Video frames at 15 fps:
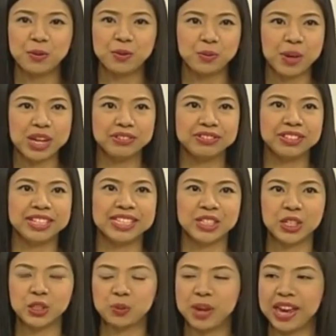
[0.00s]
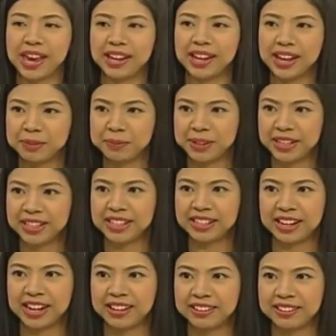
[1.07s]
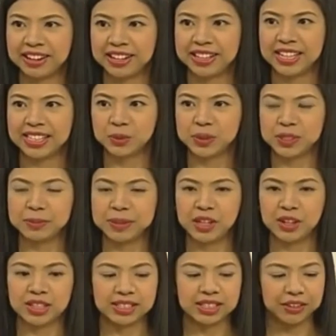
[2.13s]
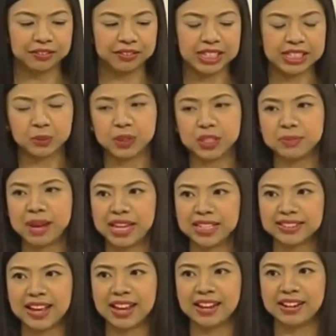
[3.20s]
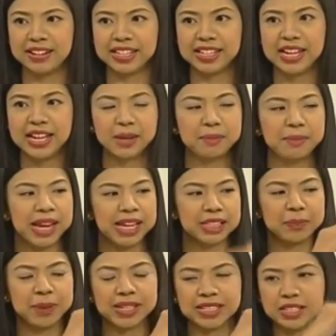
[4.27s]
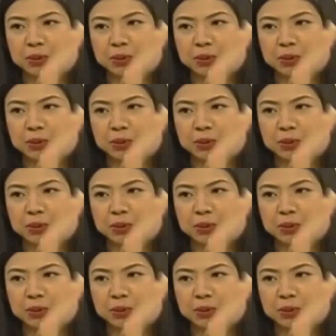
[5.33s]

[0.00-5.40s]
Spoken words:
One of the reasons why I got buried in credit card debts was because if this was my salary, my expenses